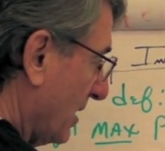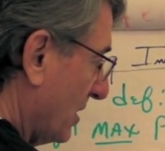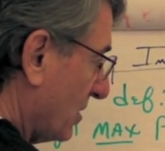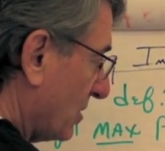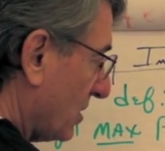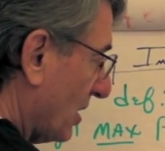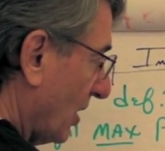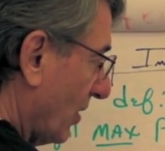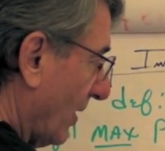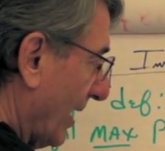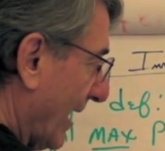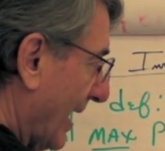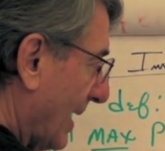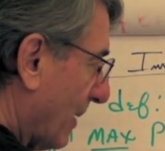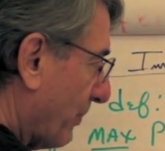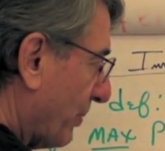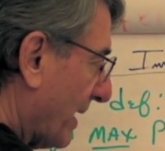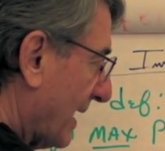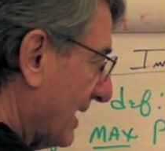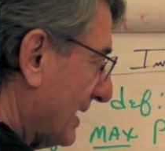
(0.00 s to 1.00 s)
So at a
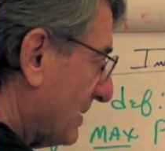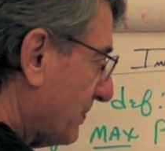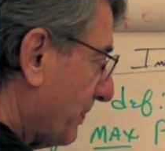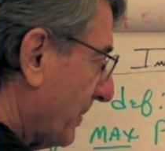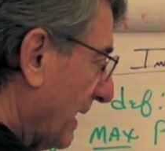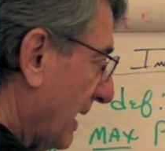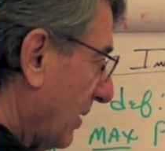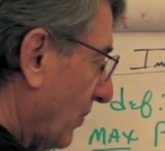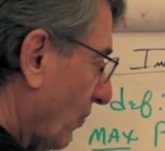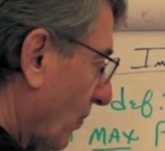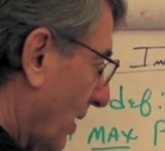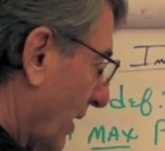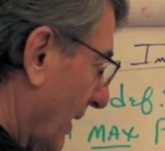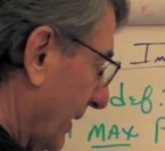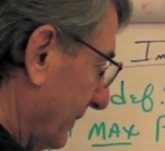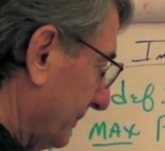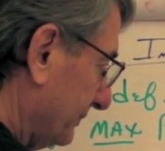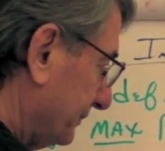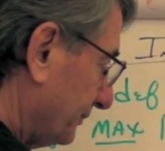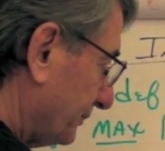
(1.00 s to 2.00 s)
price
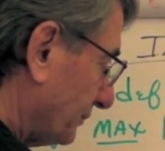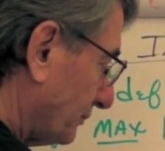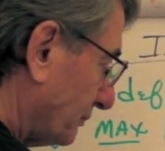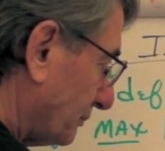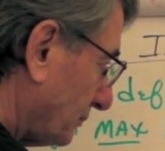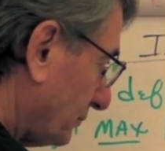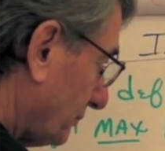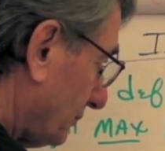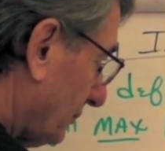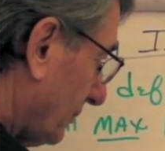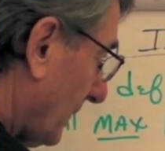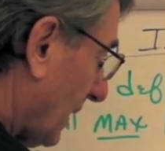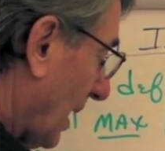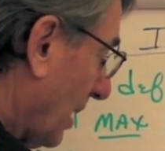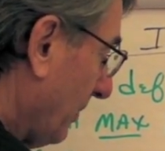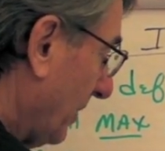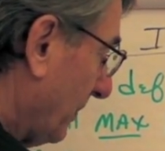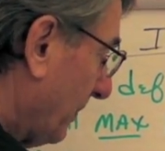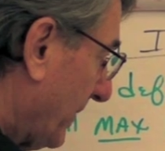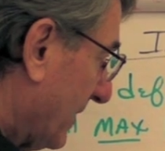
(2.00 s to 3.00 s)
P1, I
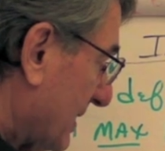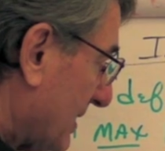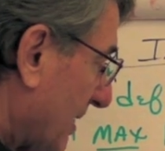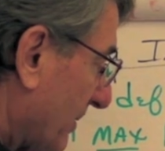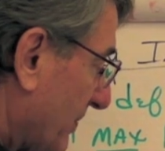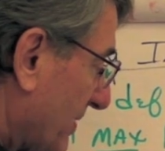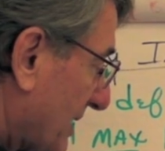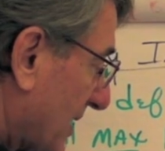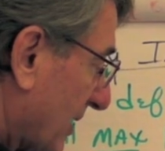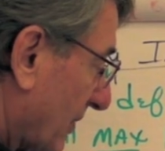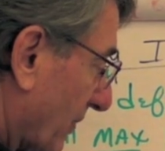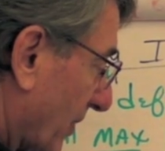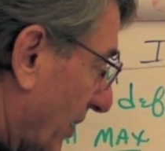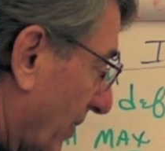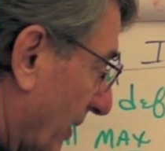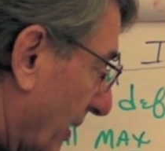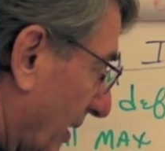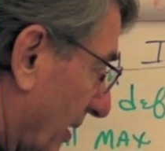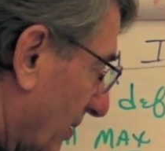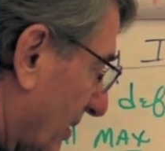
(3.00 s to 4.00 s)
mean P sub zero
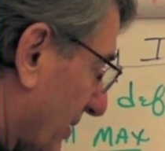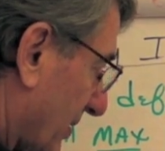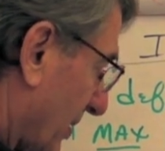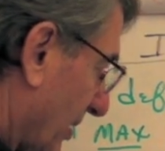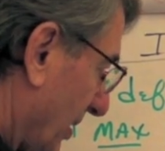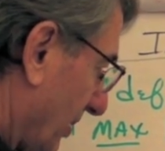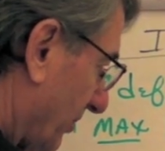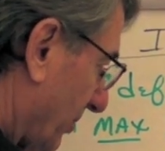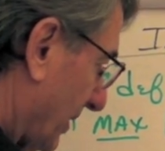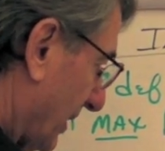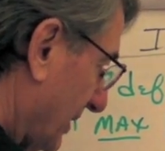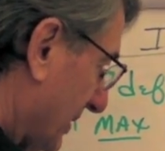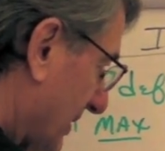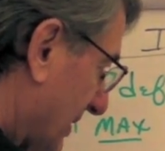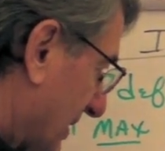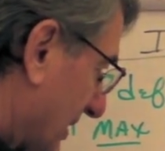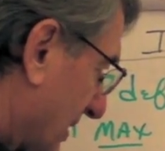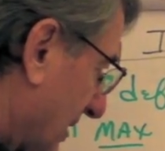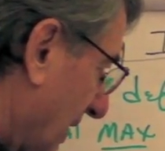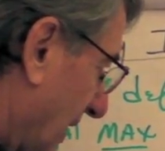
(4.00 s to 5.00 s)
here, let's call it price
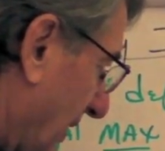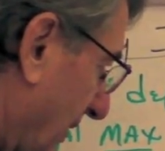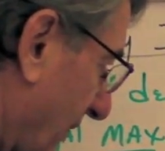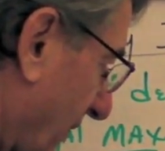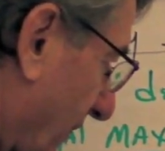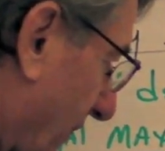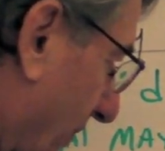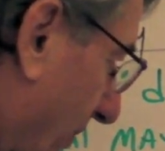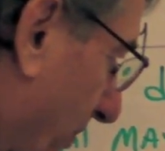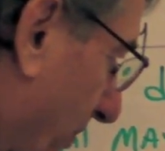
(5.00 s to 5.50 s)
C, or